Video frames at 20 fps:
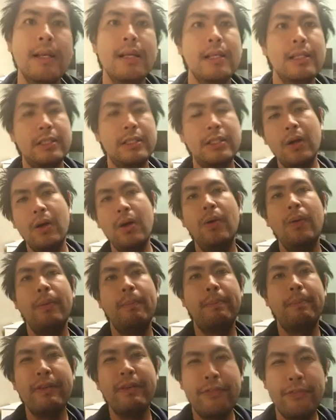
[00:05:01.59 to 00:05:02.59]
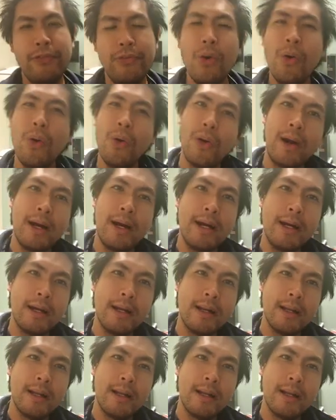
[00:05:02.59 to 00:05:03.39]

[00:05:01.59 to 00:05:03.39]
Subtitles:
So before,